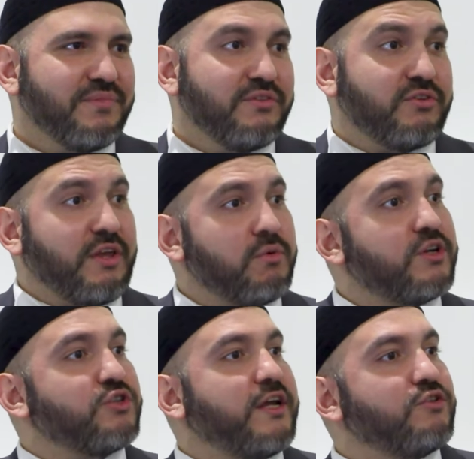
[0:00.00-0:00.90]
So they want
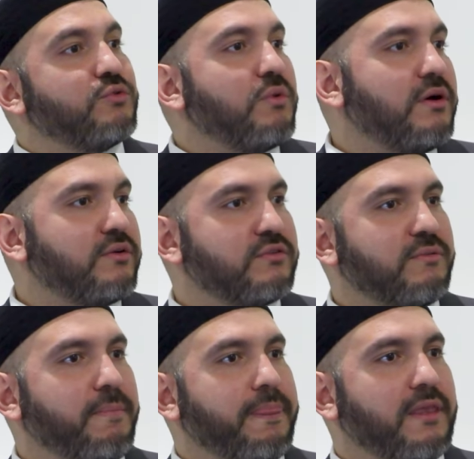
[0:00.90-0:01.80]
to change the world.
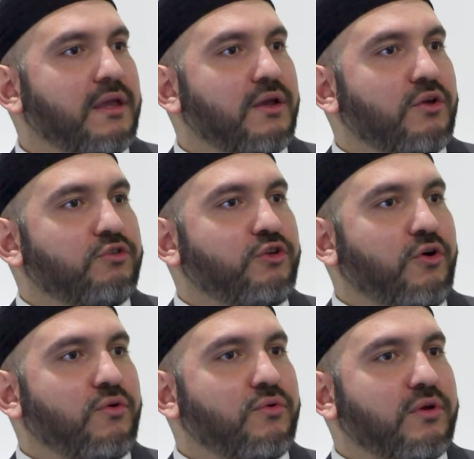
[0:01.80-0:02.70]

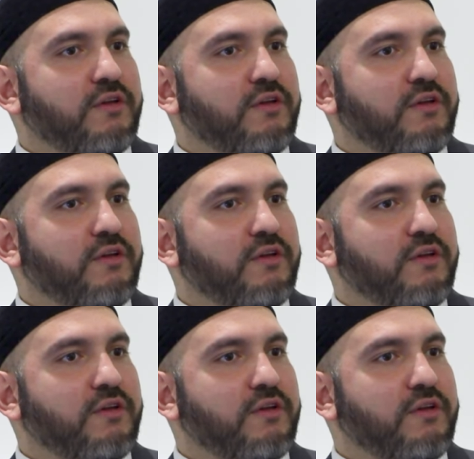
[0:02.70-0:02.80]
So